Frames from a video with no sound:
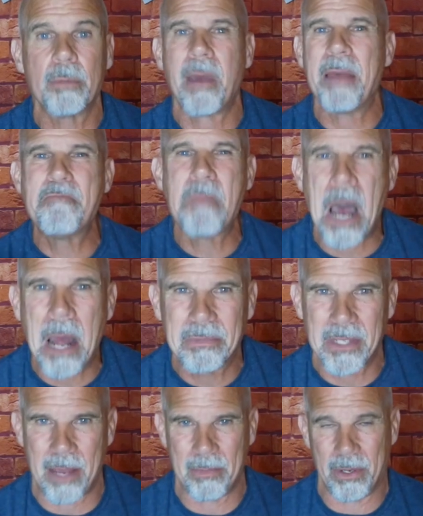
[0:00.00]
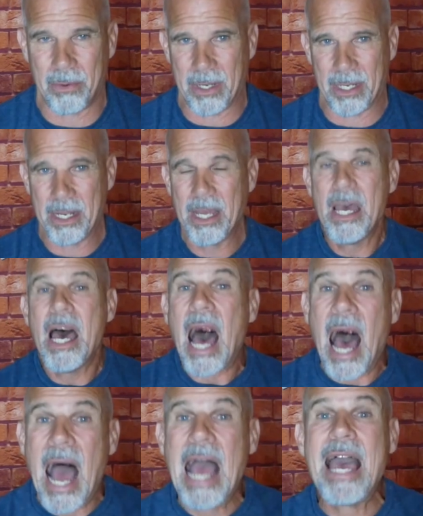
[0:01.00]
My mom taught me to read.
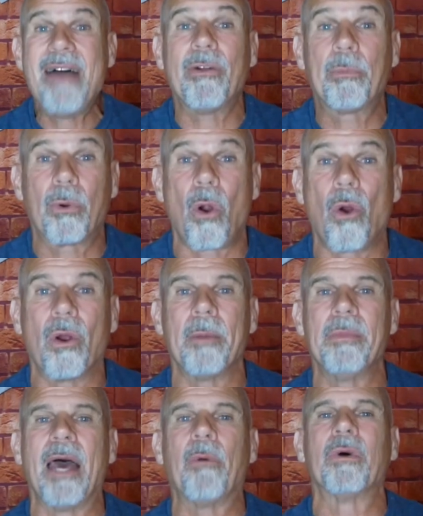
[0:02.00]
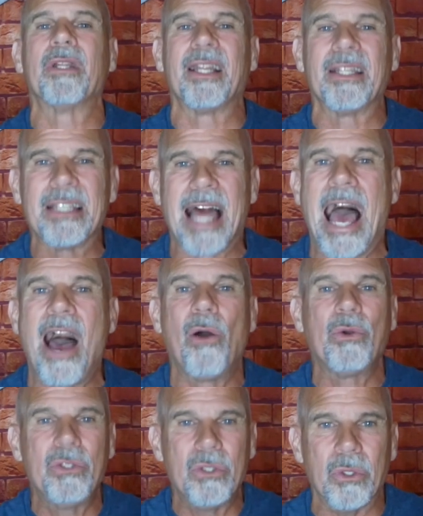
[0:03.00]
I have a program that will allow
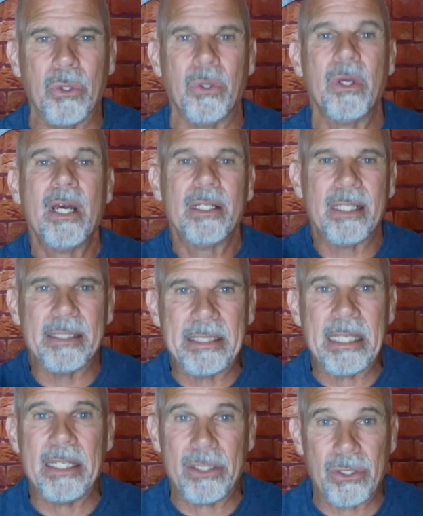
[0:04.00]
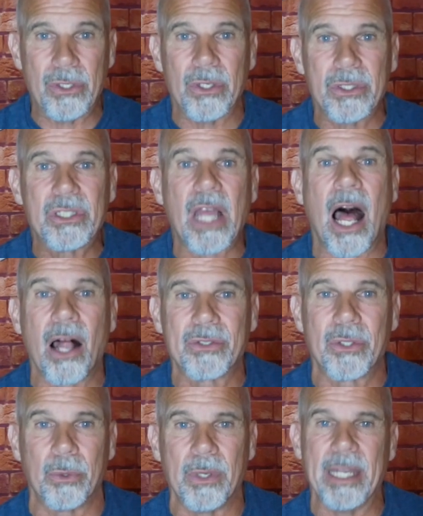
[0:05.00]
you to teach your child
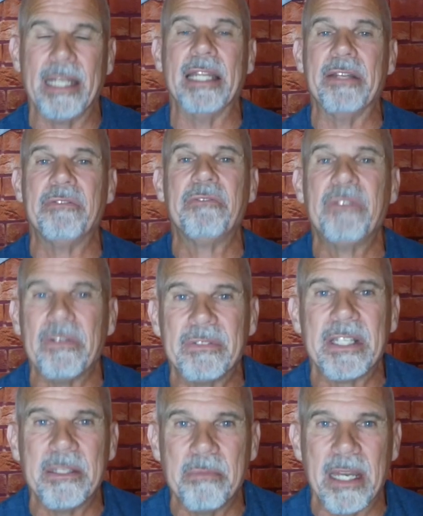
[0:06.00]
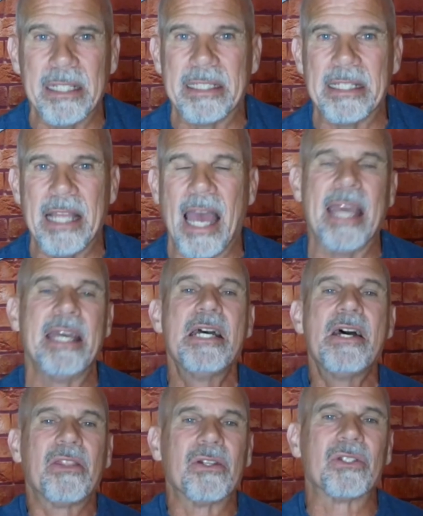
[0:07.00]
to read in 15 minutes a day.
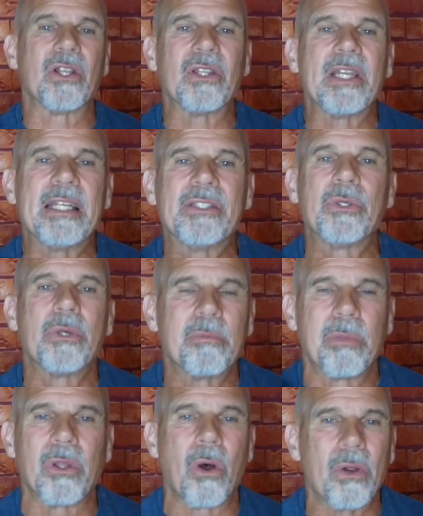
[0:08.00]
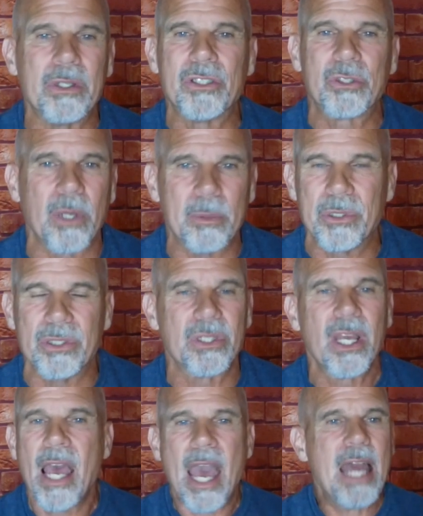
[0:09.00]
There's a link to it below in descriptions.
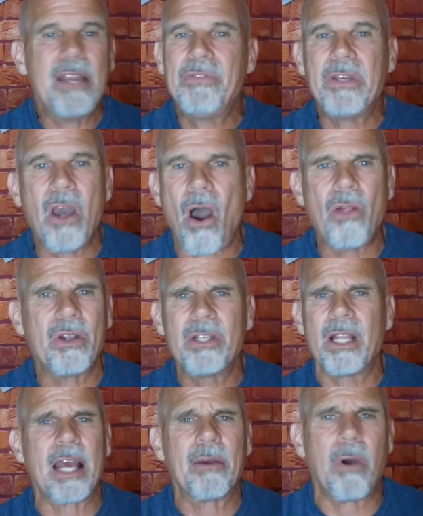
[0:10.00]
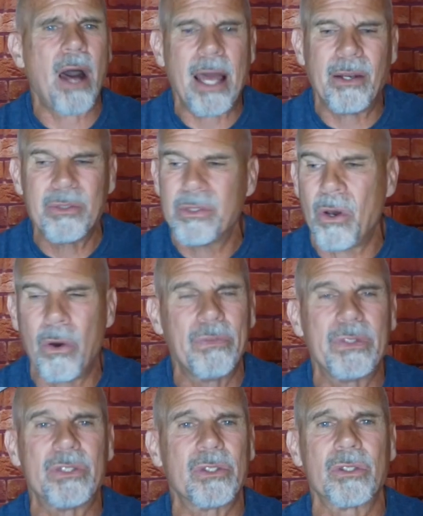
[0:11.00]
And if you go there and you're like, well, I don't know if
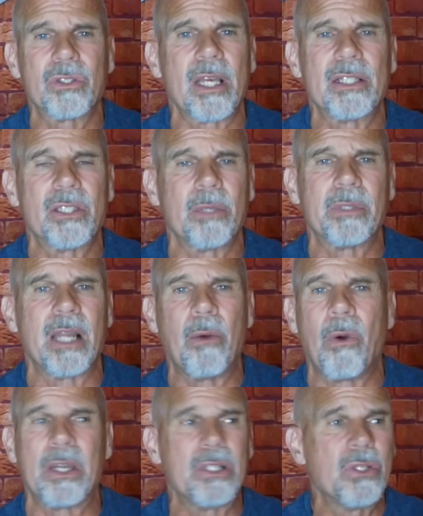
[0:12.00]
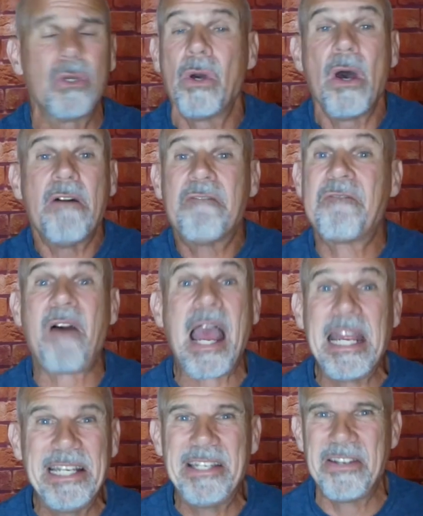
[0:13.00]
this looks like something I want to do,
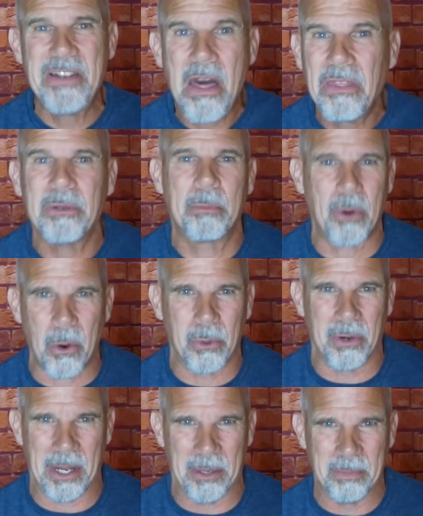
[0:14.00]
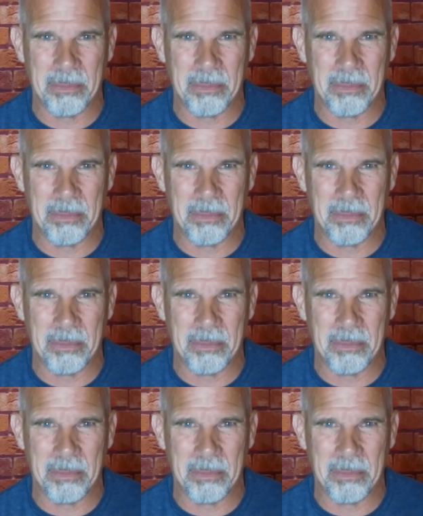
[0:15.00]
find another program.